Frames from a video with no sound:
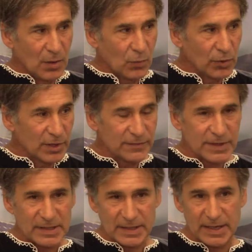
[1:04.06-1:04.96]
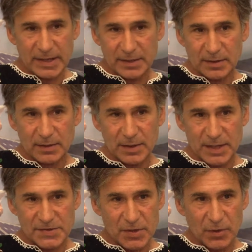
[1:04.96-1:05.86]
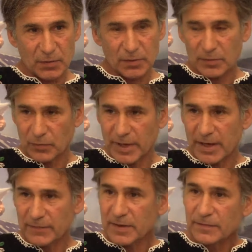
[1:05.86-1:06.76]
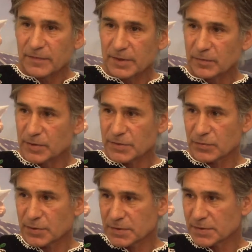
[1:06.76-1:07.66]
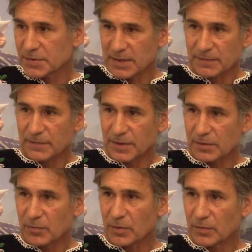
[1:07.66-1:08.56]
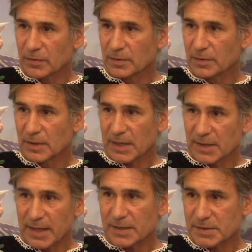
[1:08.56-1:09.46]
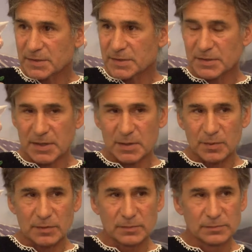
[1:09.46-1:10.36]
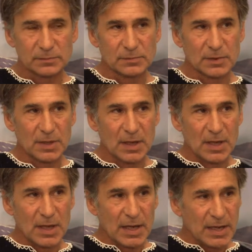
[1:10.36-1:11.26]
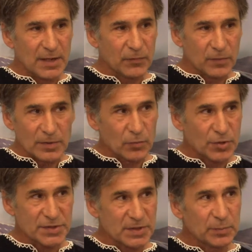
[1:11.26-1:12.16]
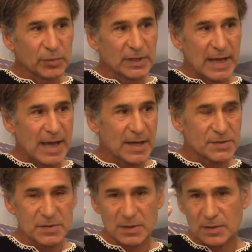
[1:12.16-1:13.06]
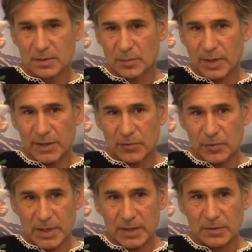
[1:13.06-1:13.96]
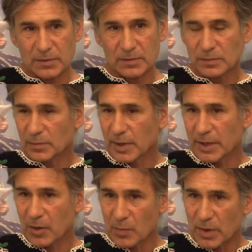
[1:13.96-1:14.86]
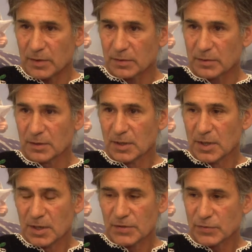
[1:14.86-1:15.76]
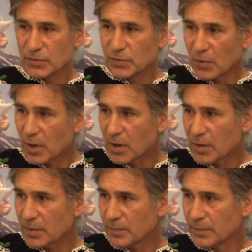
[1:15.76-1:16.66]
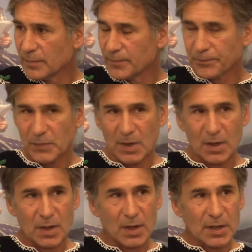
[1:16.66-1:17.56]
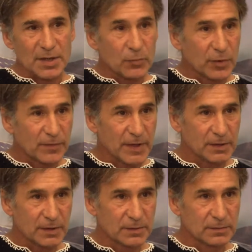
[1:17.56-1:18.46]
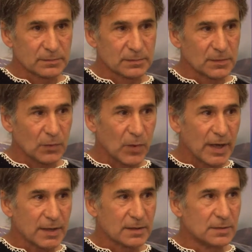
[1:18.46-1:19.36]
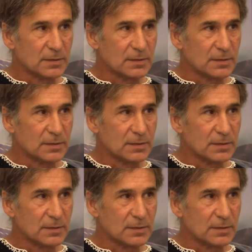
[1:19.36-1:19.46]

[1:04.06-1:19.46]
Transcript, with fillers: We're living today as though we have infinite resources, infinite growth, and that is unsustainable. If we're simply asked by the Creator, by our mother, to do no harm, then we're failing. Why?